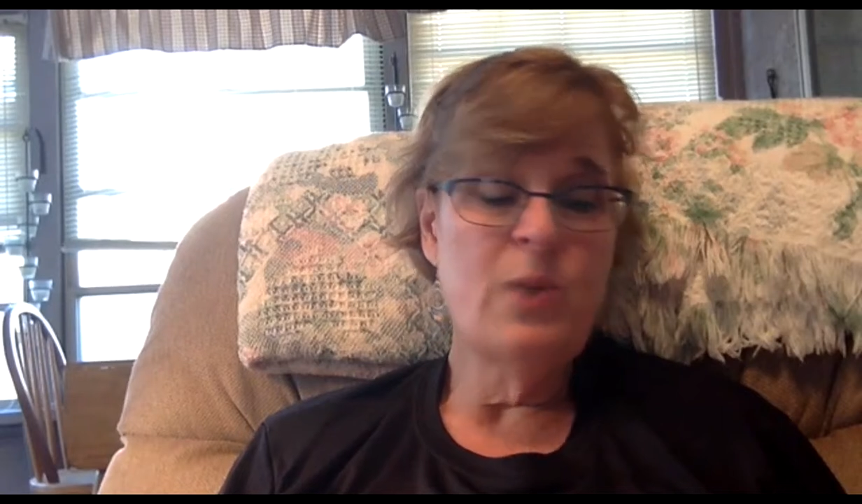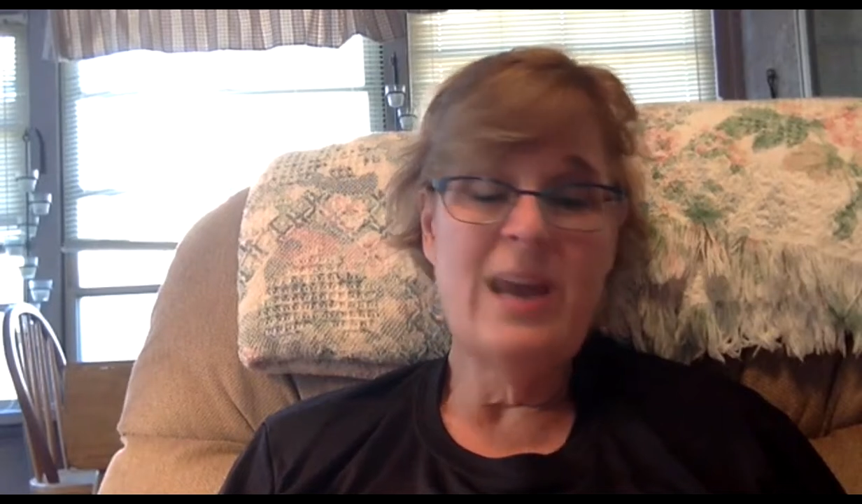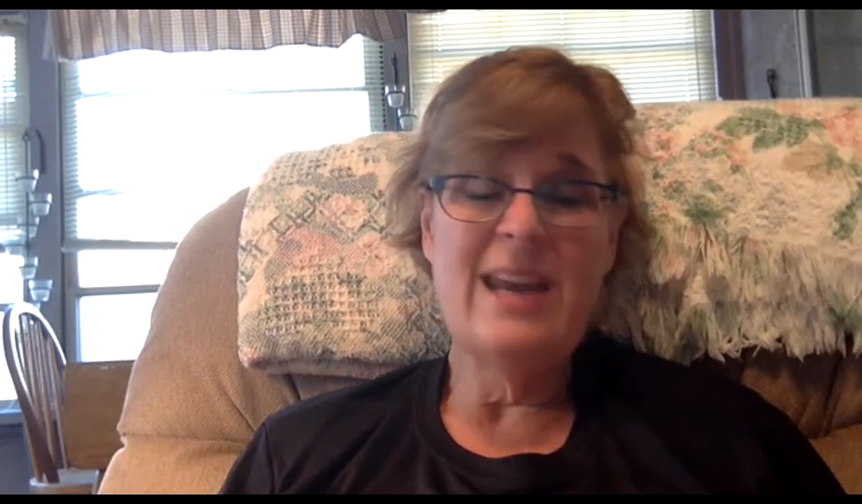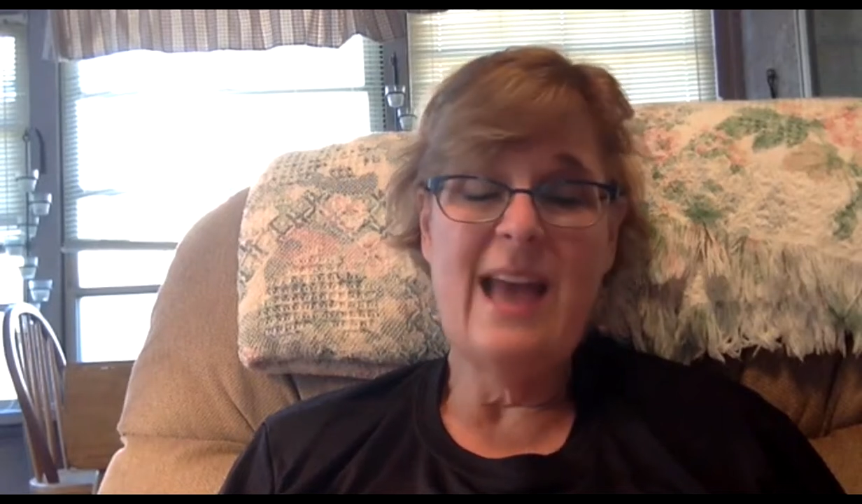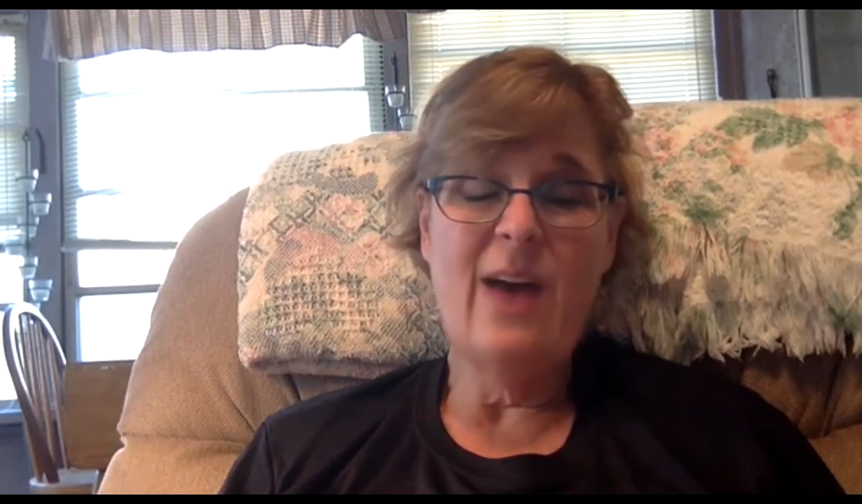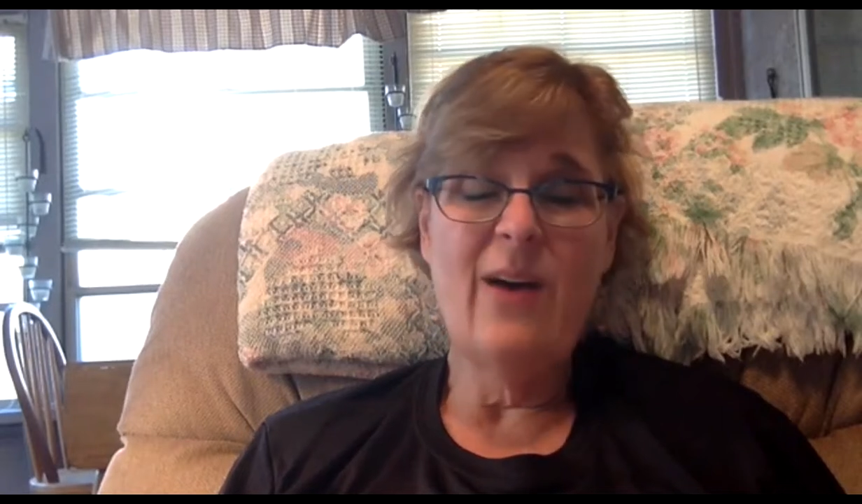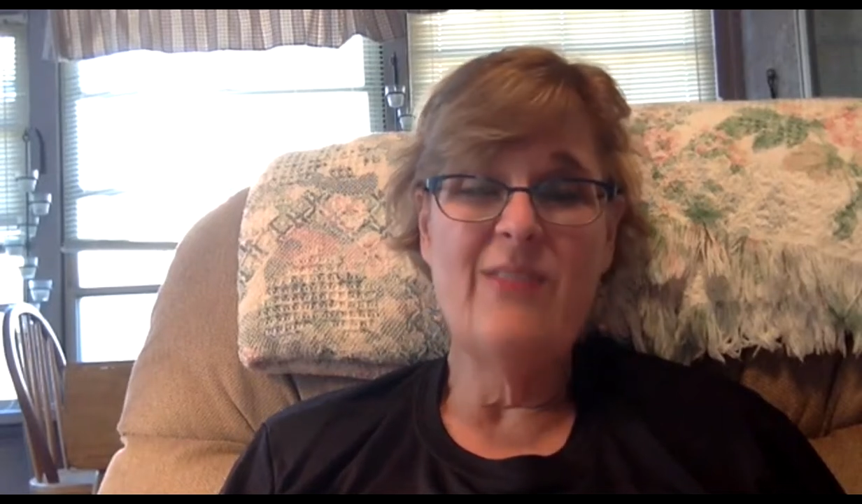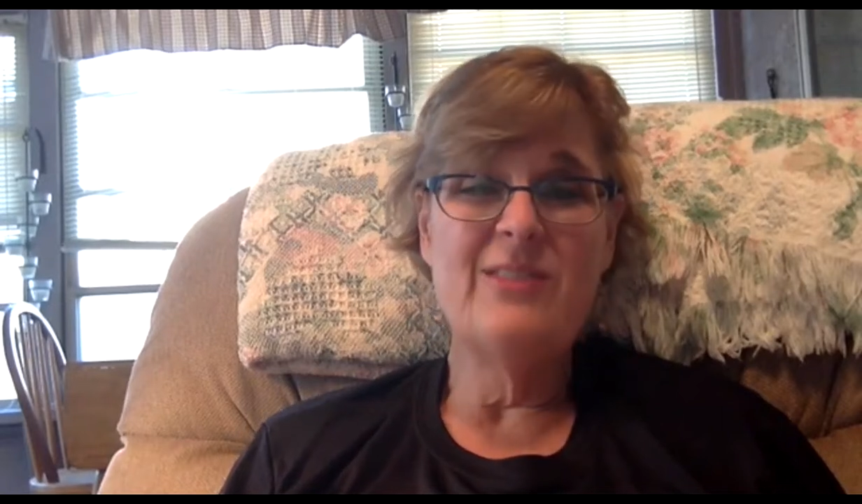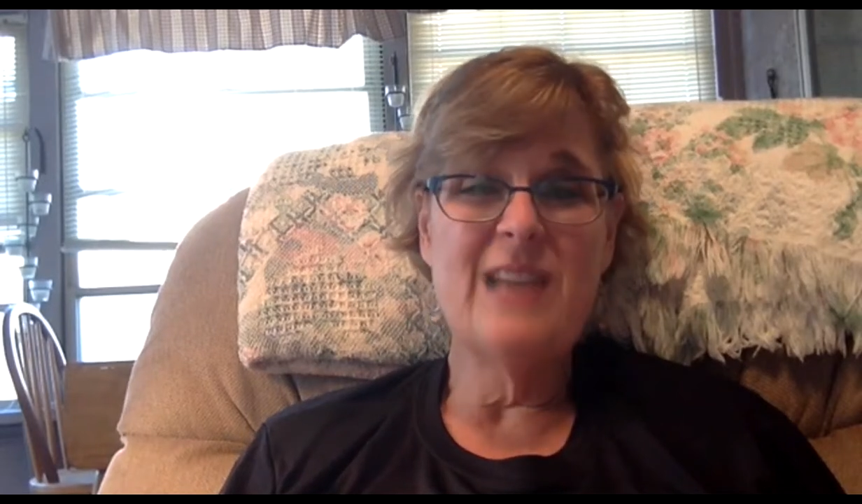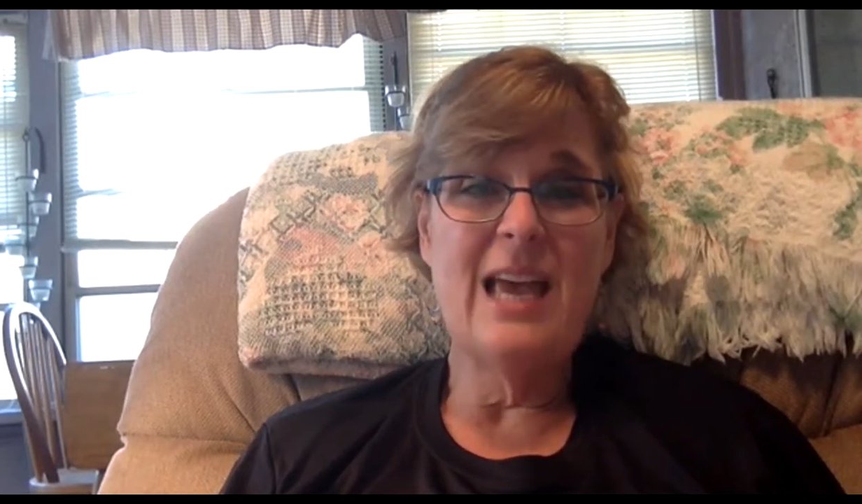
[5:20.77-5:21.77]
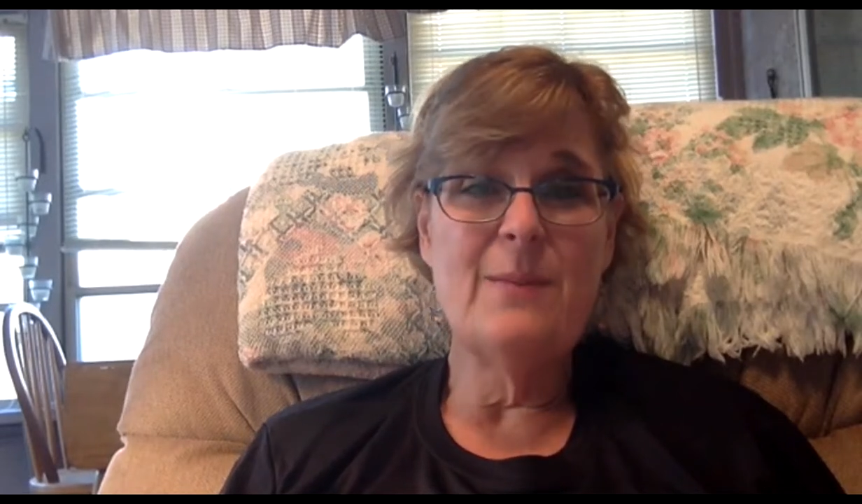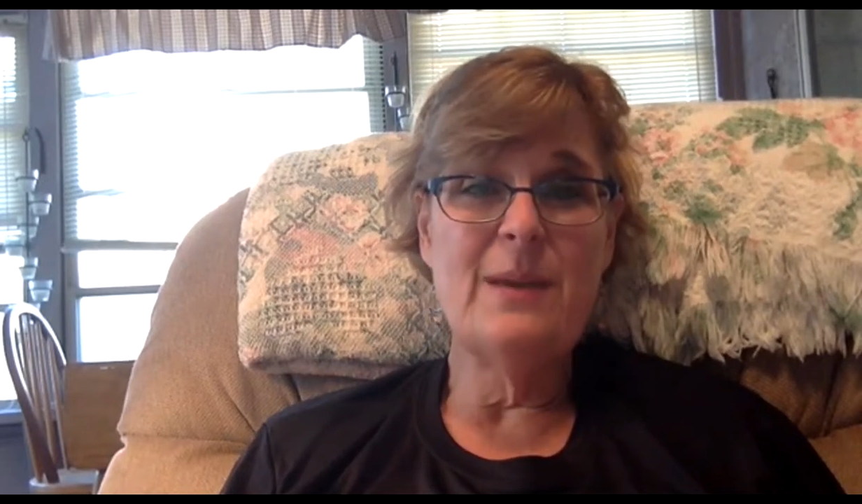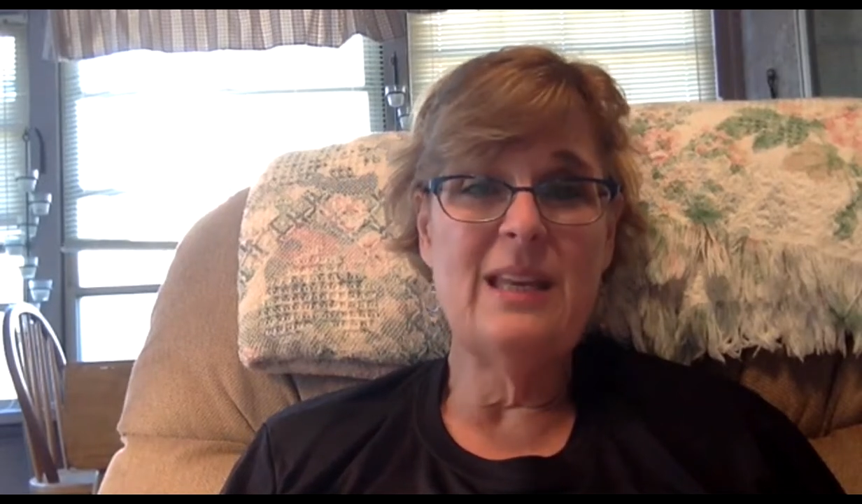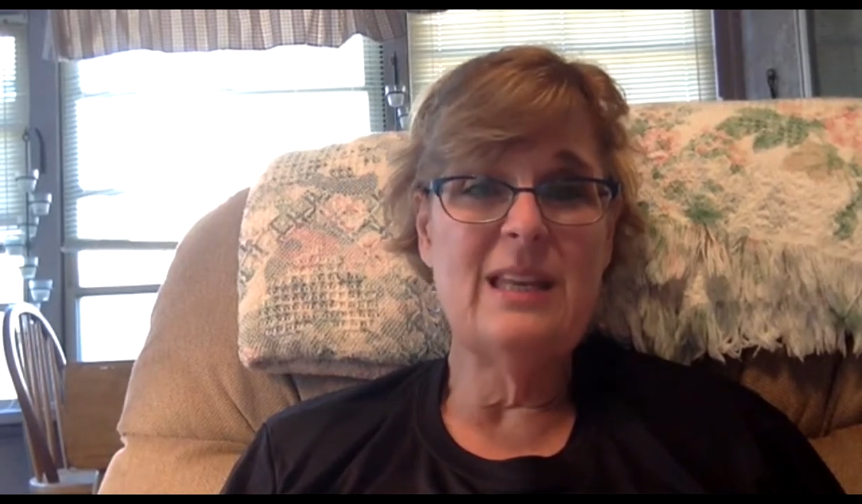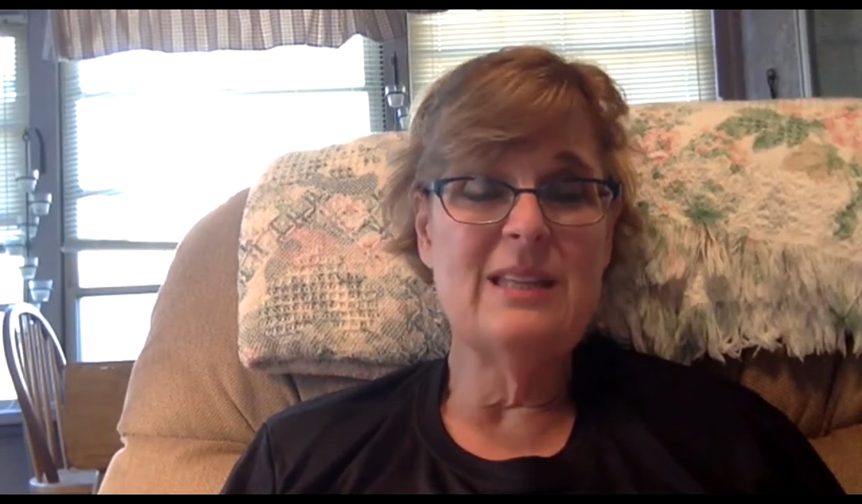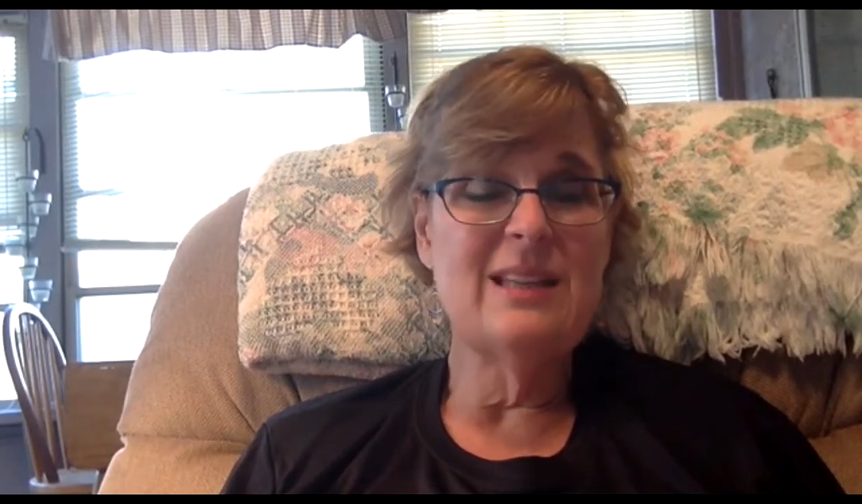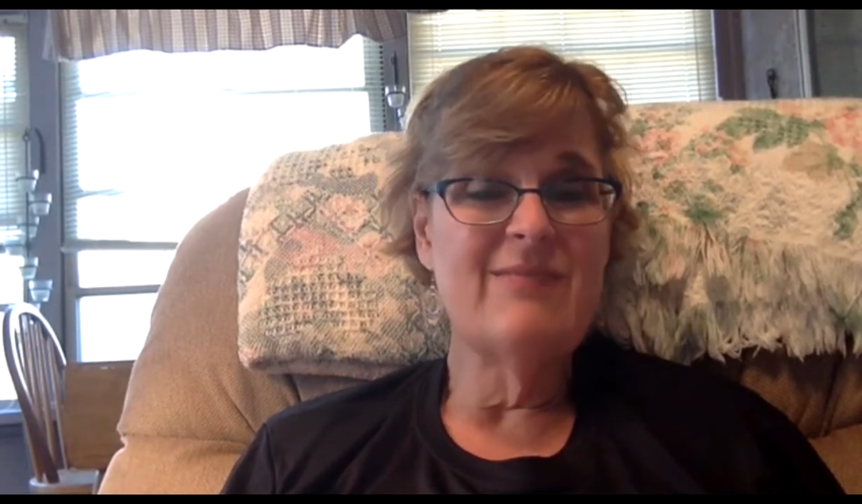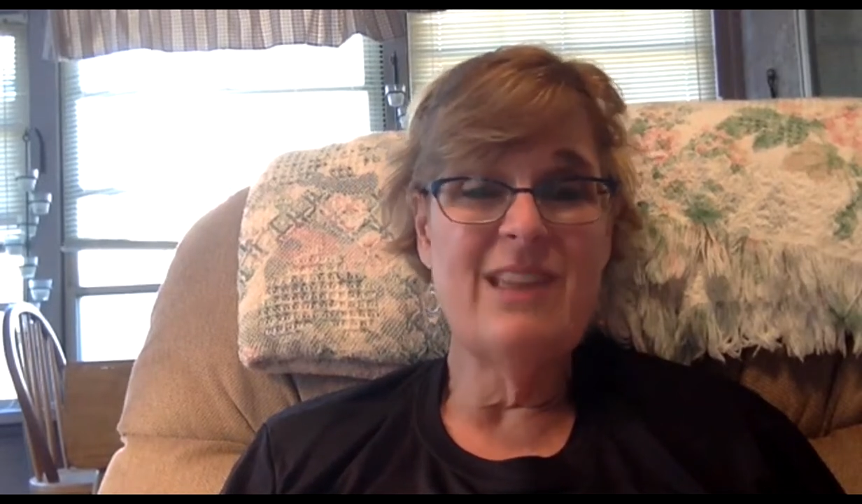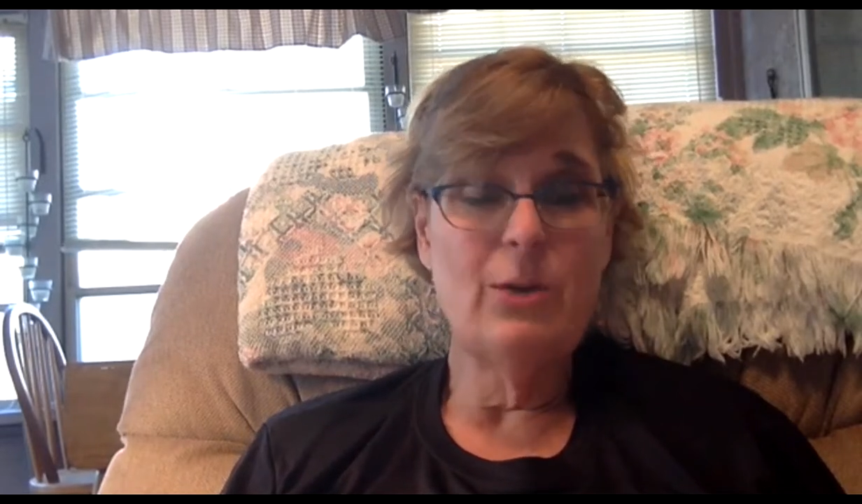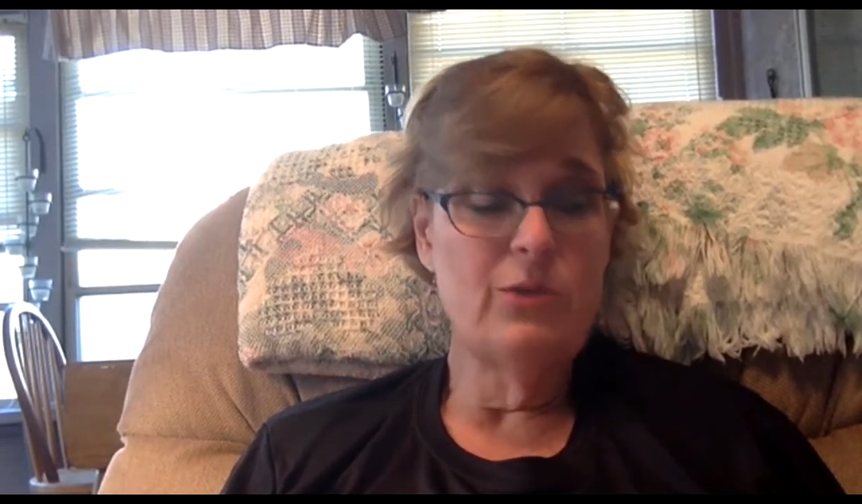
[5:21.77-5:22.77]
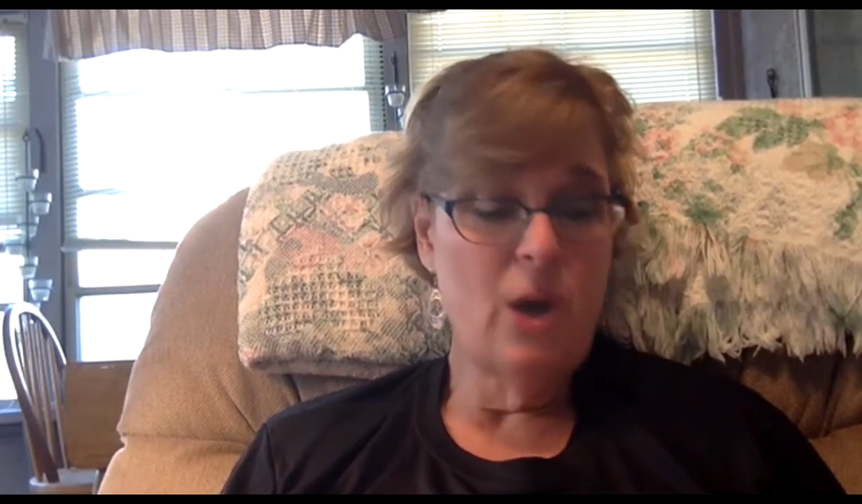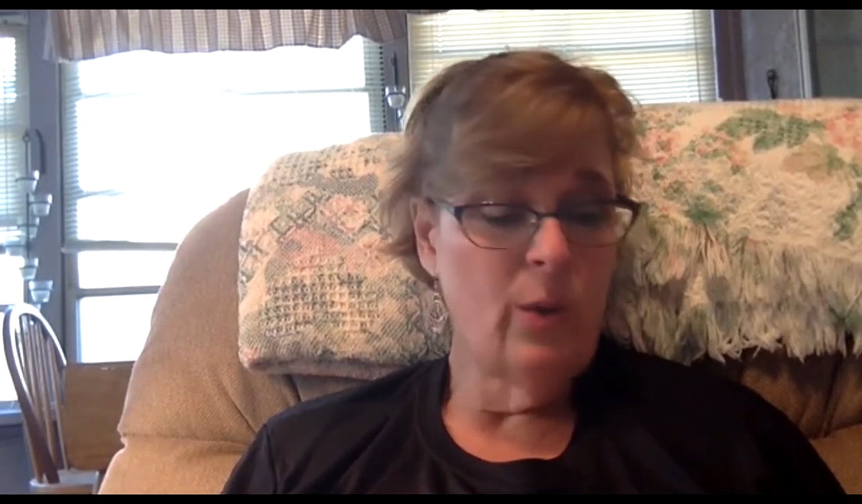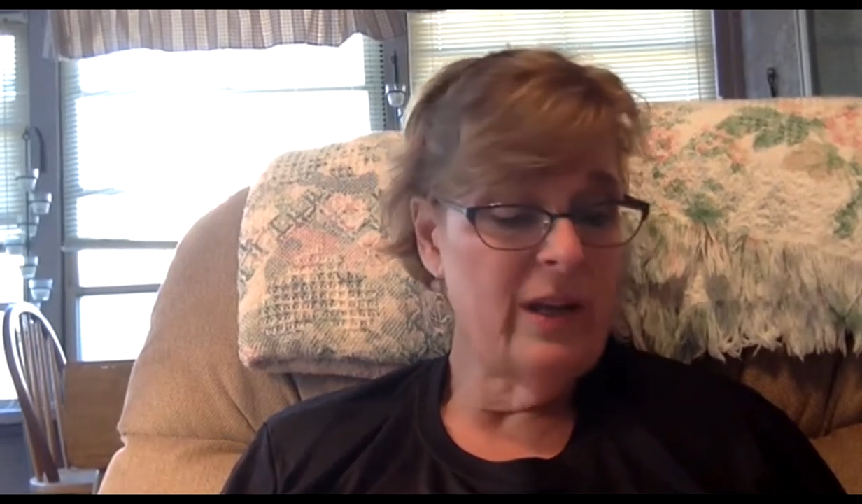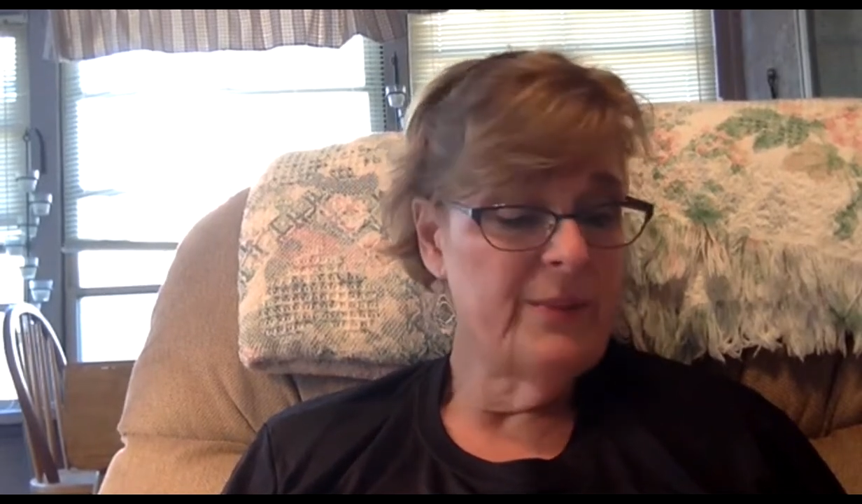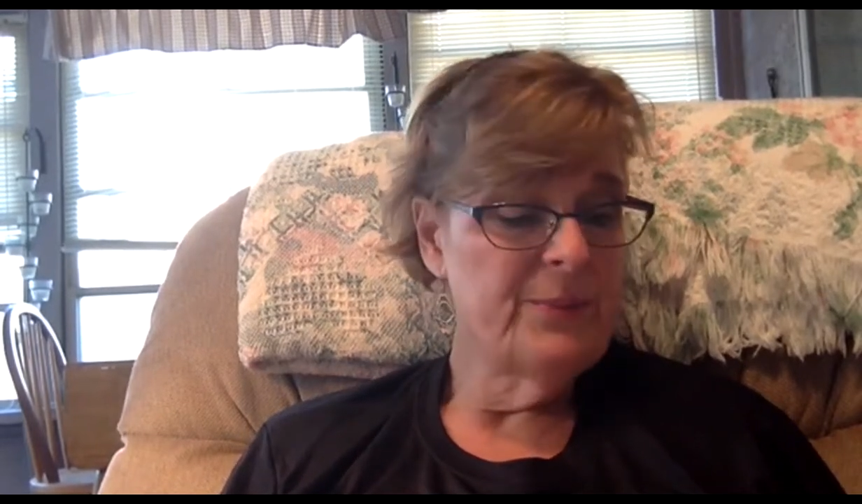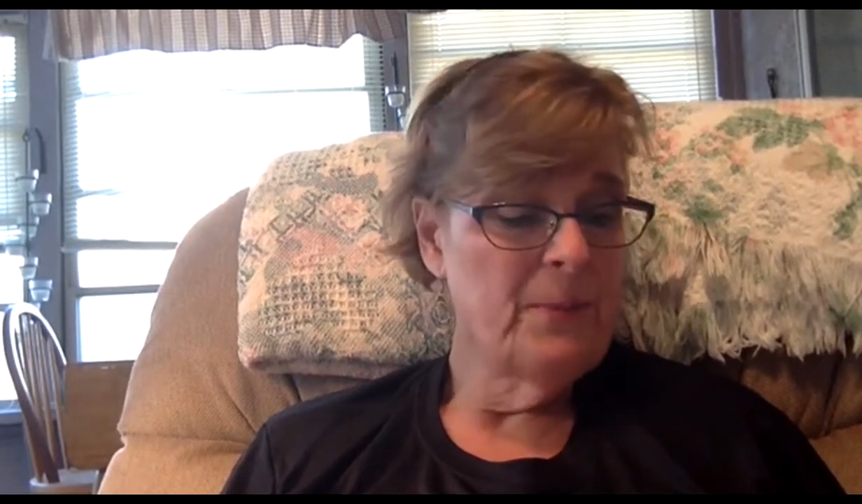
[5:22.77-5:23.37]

right now have diabetes, and they don't know it.